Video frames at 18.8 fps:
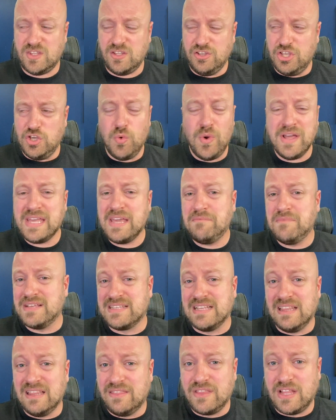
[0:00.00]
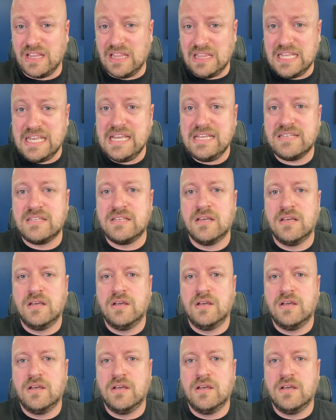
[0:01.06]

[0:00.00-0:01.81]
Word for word: you want to give them as the least